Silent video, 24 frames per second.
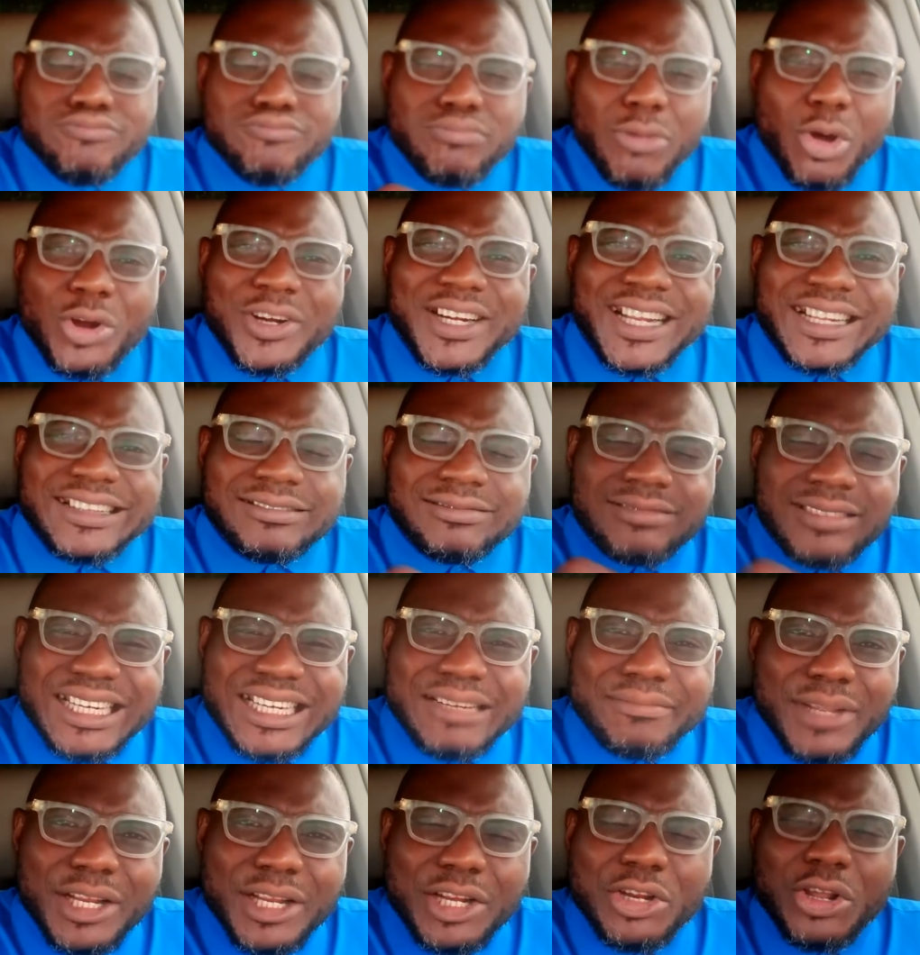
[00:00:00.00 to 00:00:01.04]
more than
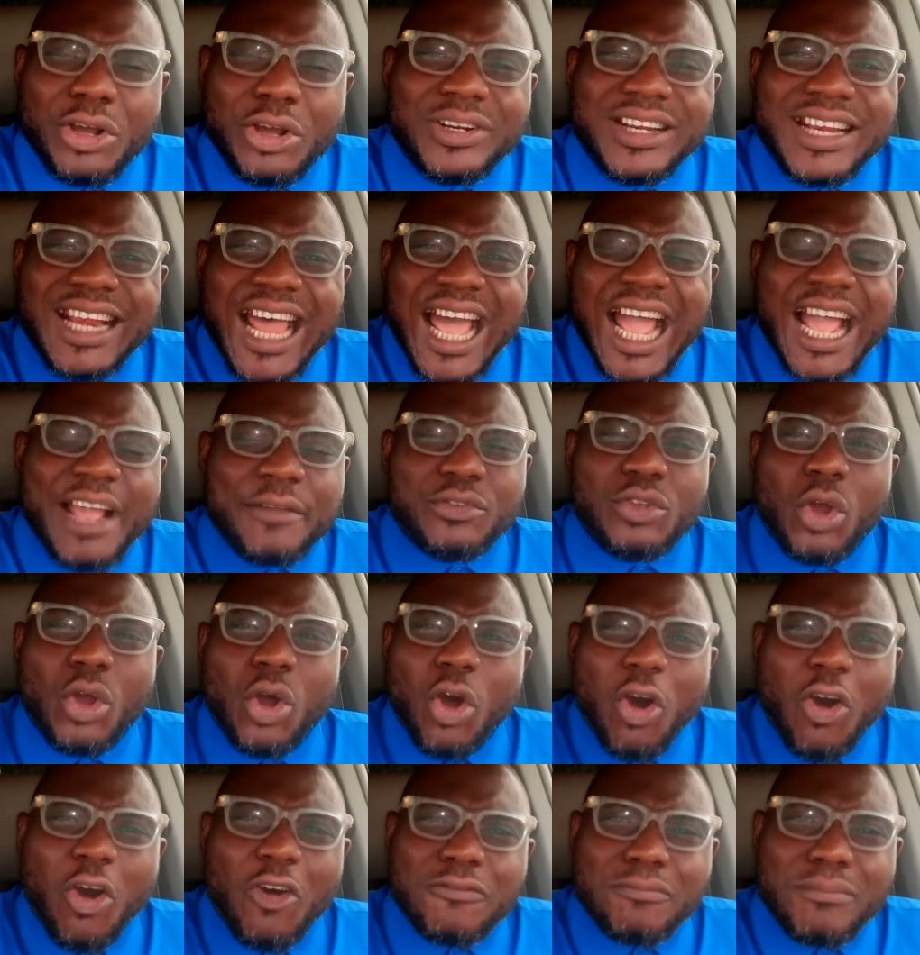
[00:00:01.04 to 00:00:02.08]
3 million lives
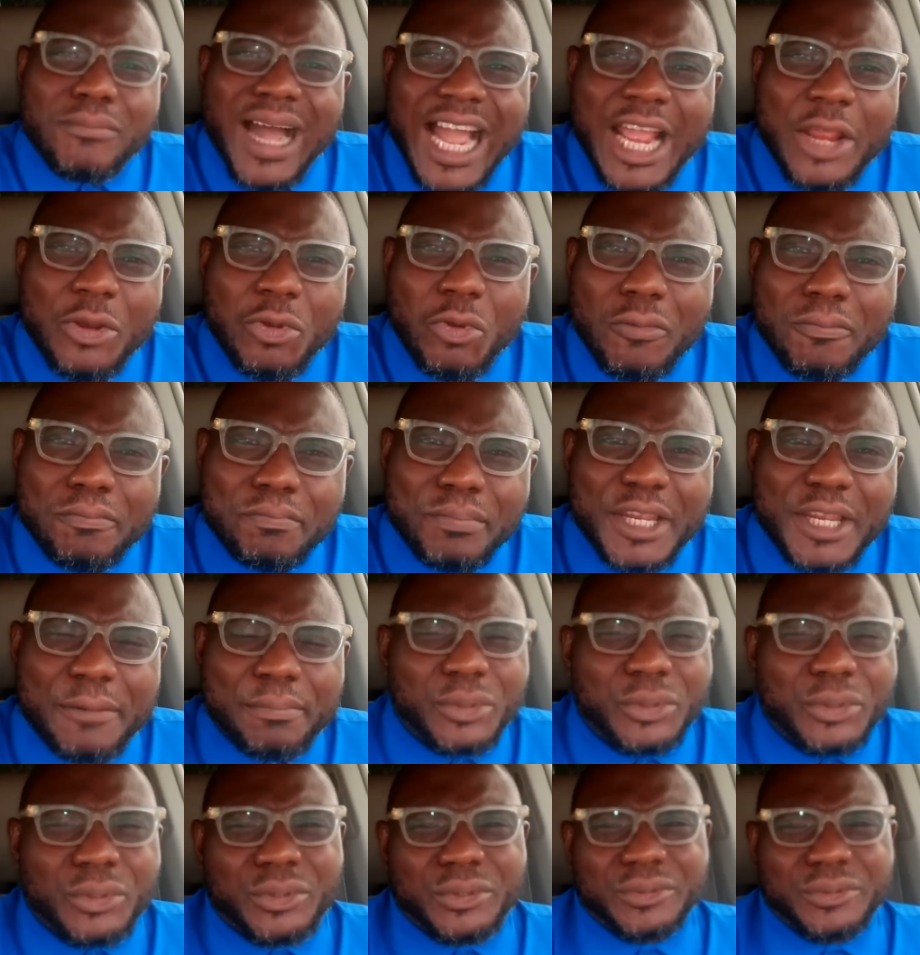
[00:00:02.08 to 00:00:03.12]
of my own
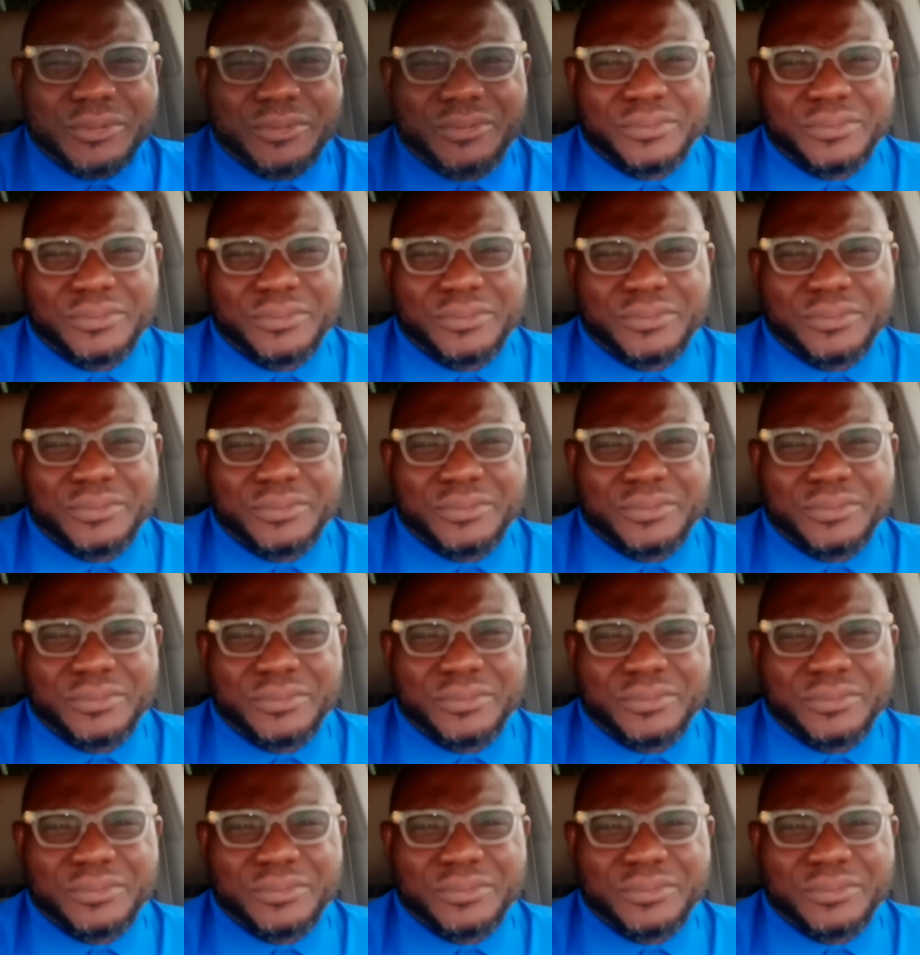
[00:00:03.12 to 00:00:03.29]
people.